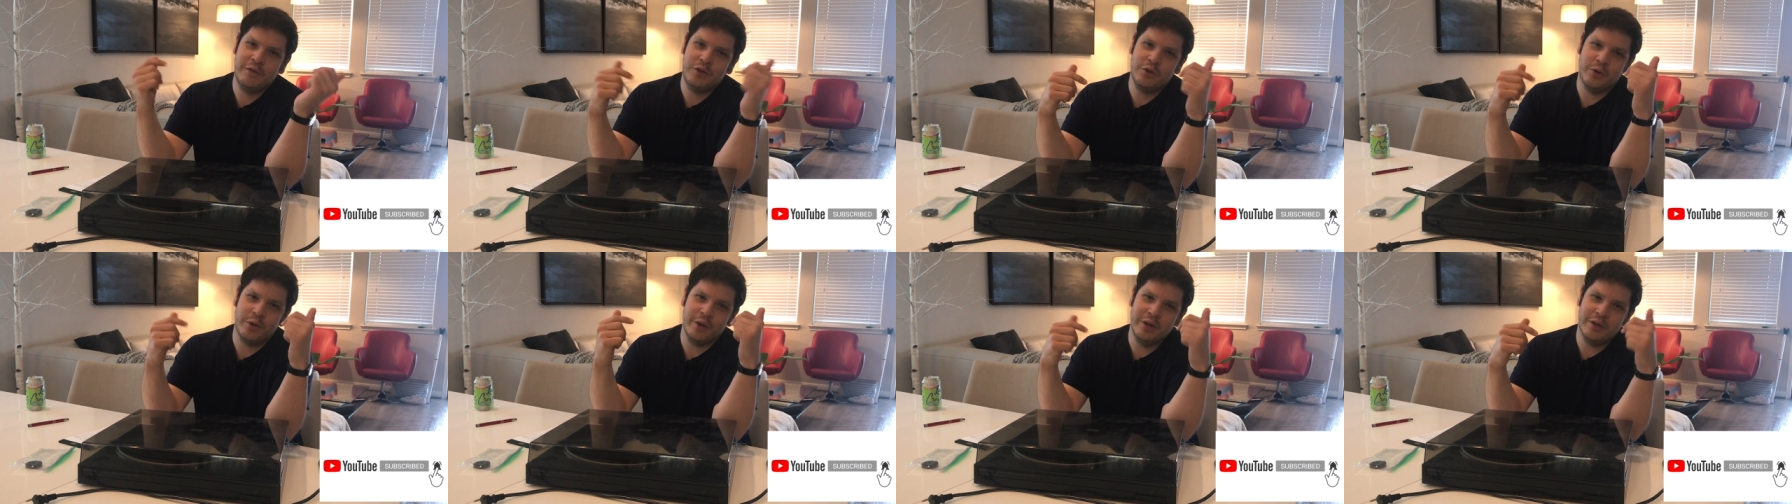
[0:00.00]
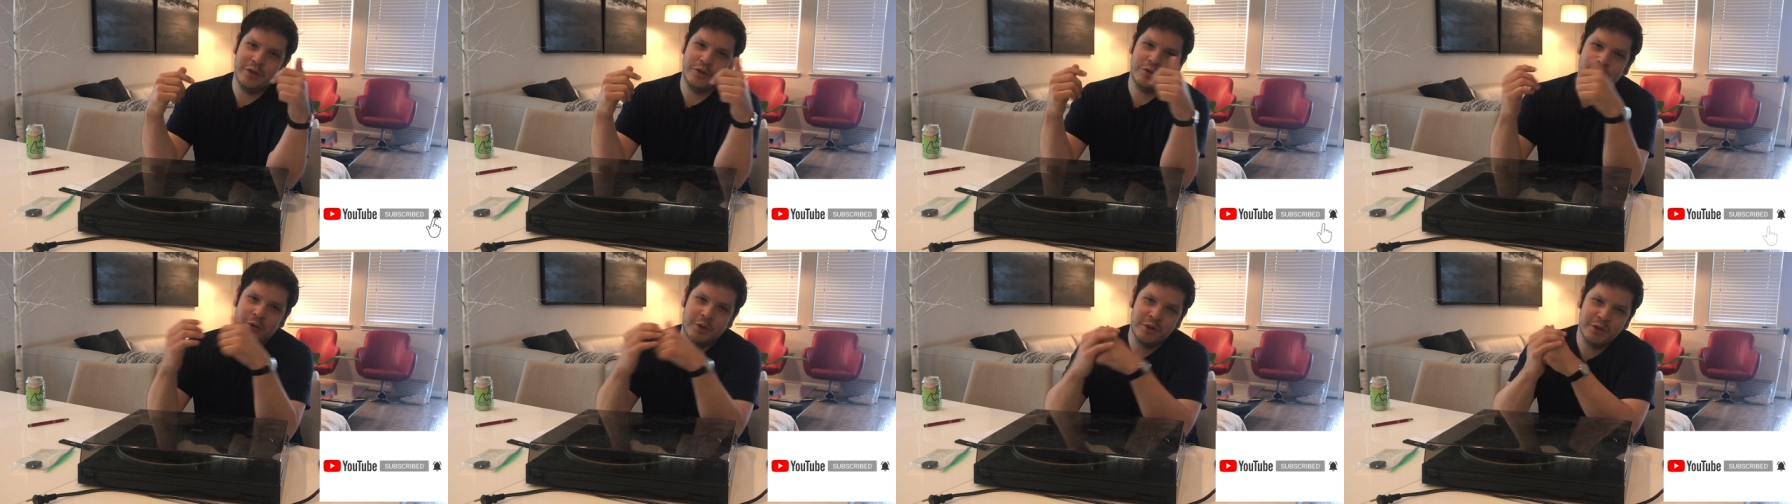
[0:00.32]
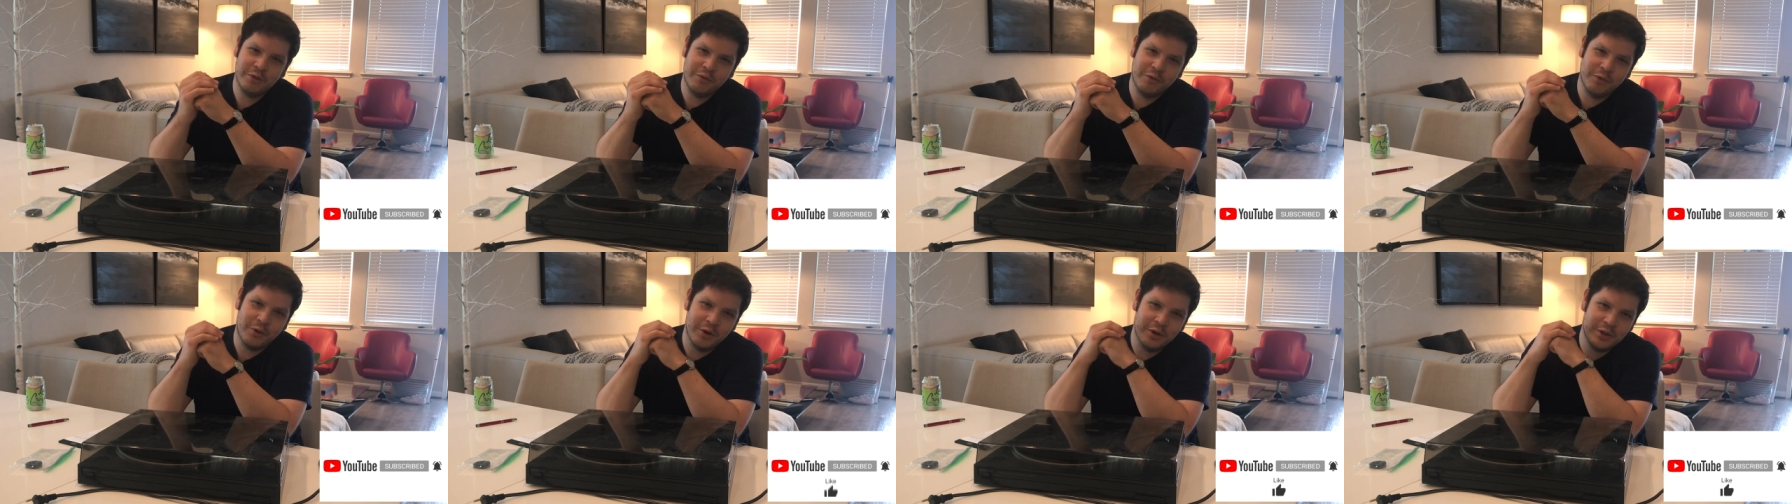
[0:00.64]
Join the
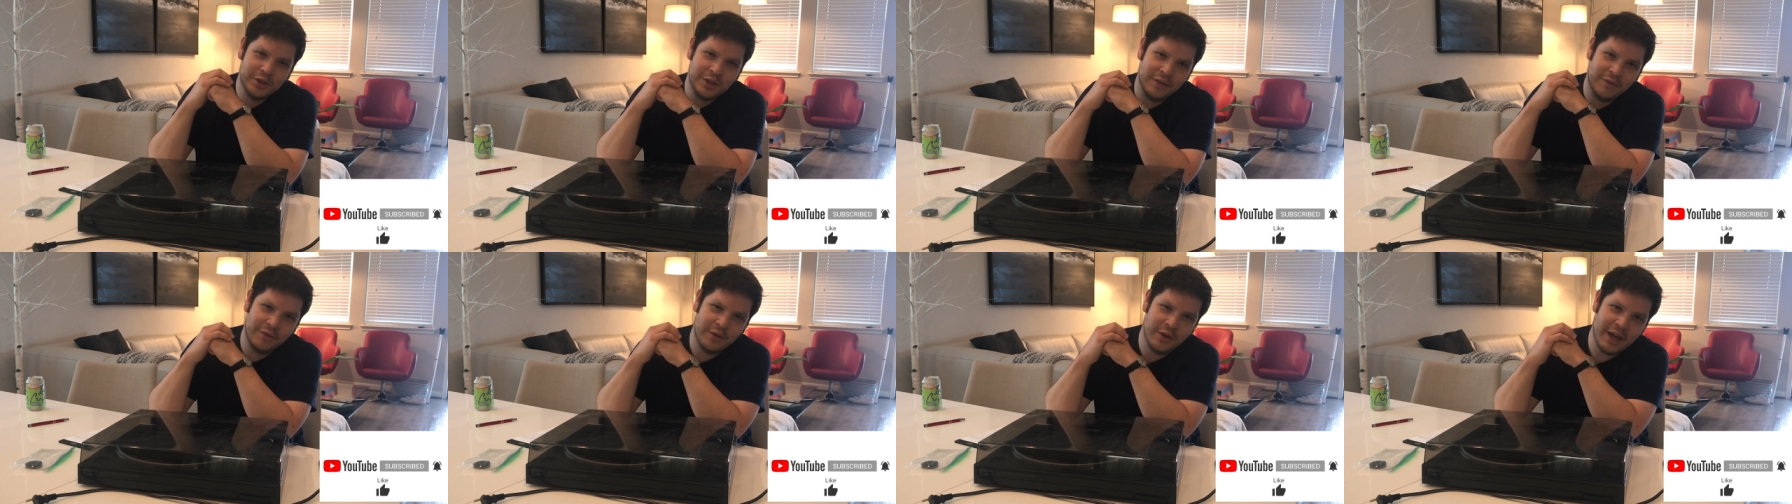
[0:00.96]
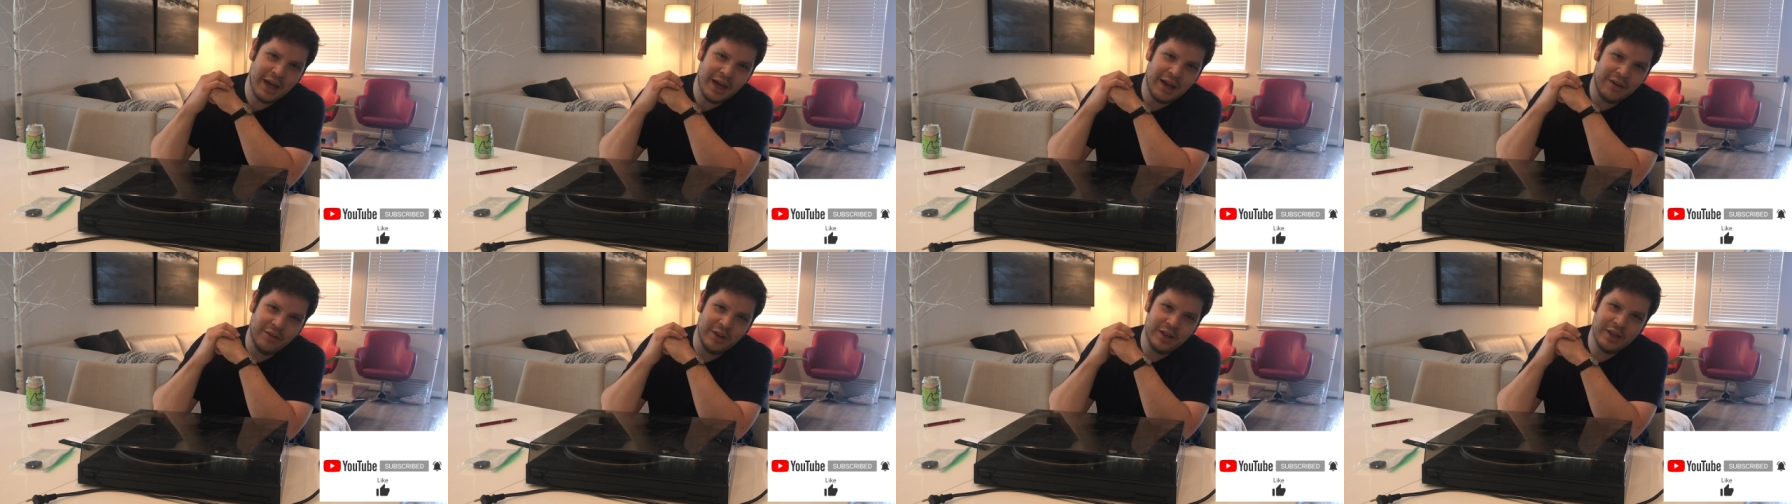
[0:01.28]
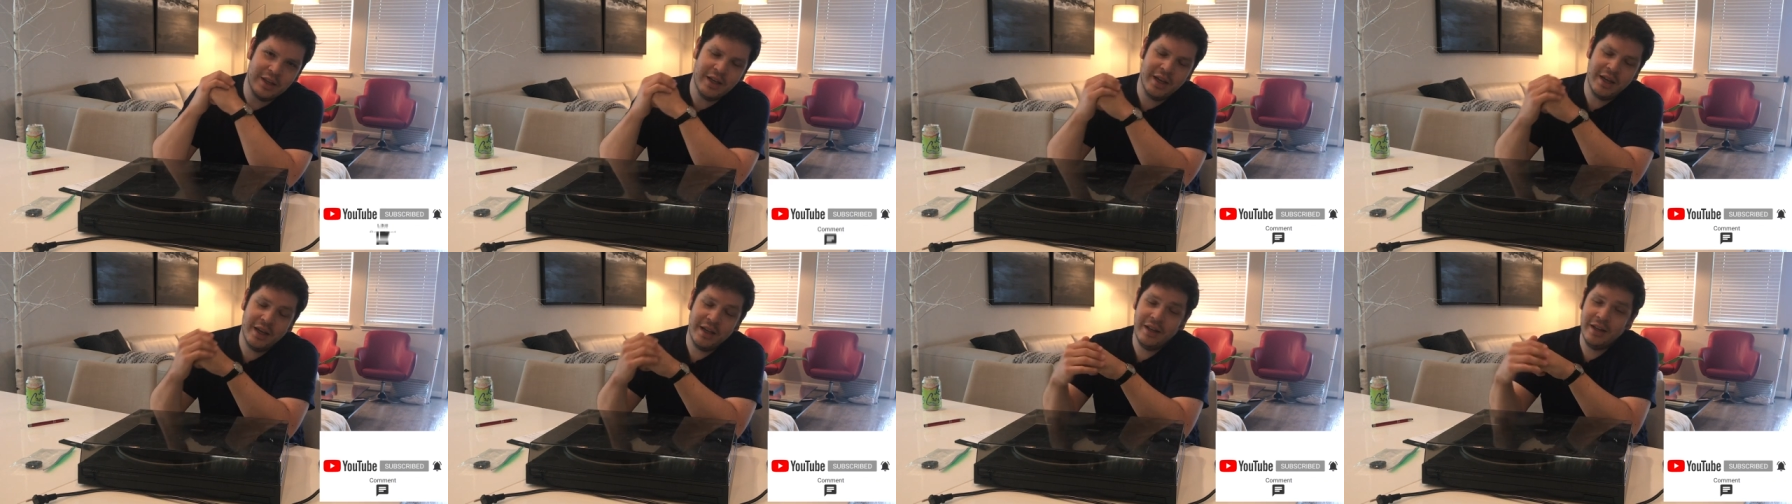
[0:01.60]
Schwartz Force if you haven't
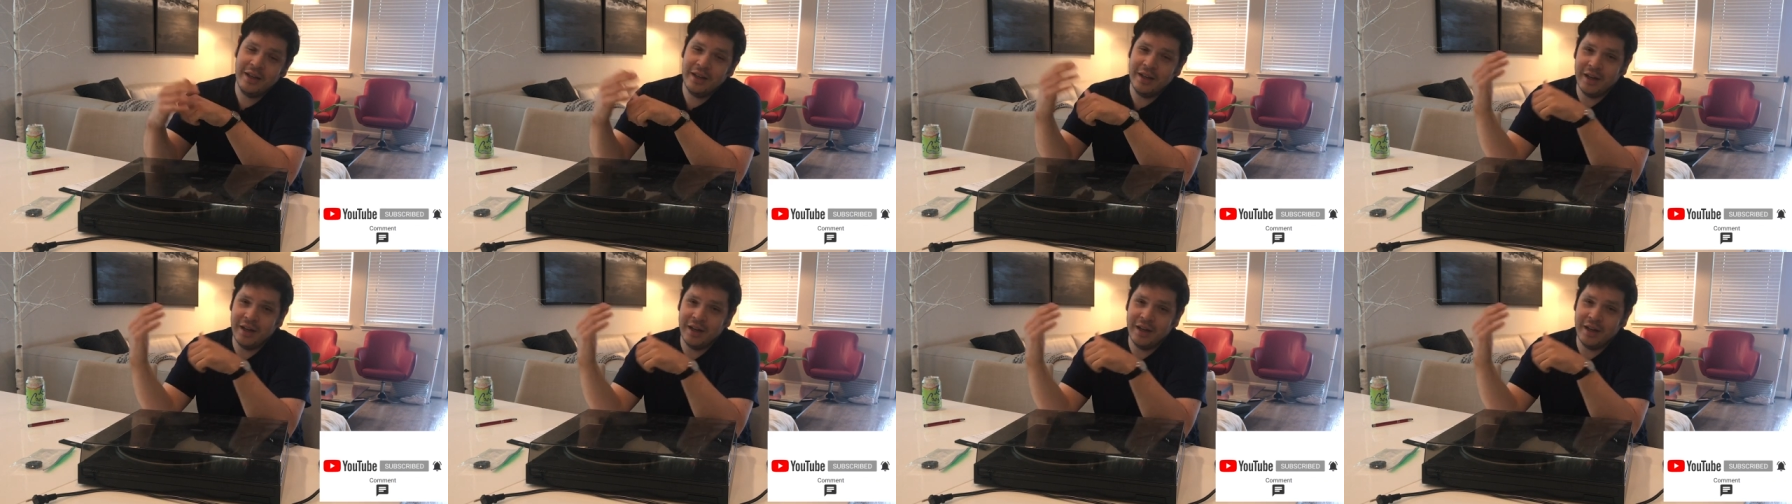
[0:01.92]
yet,